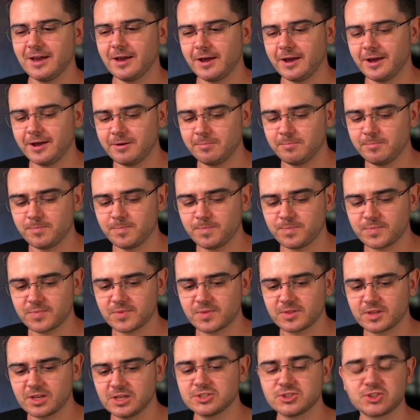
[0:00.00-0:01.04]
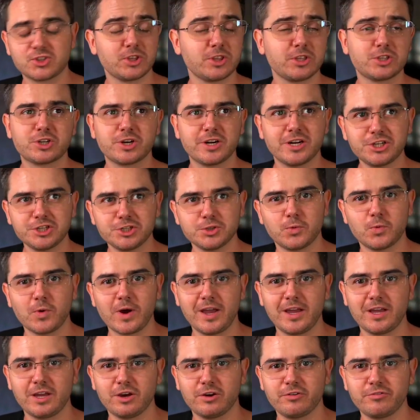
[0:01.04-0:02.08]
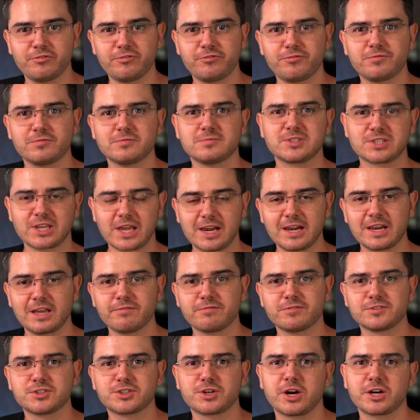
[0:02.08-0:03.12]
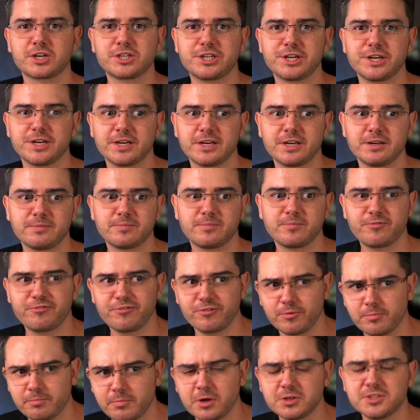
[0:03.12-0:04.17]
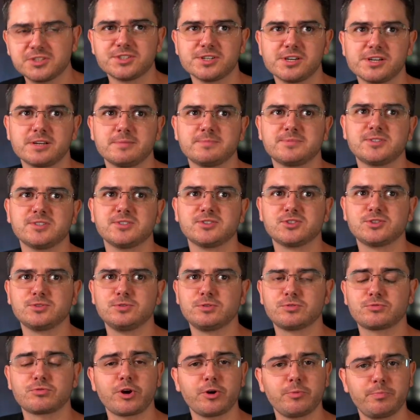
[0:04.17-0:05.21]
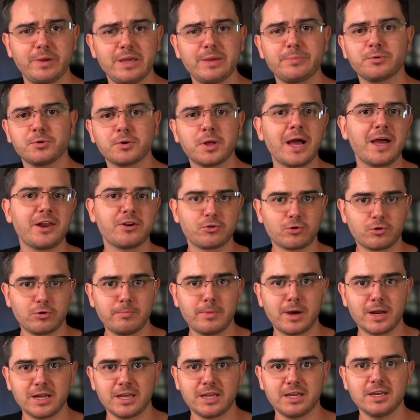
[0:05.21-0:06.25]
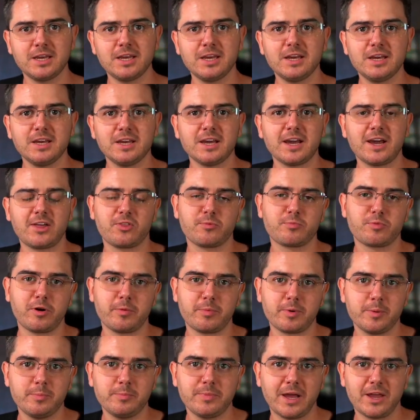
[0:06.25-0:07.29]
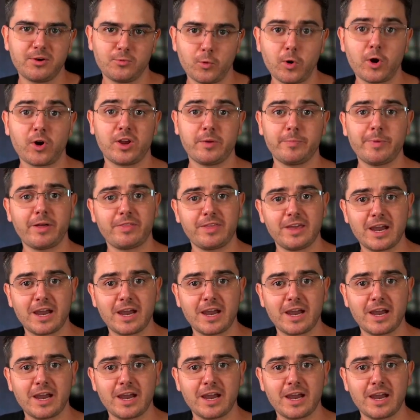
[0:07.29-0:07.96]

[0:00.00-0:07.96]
Um, so the traditional way of scaling infrastructure for most startups is to throw people and or money at the problem and worry about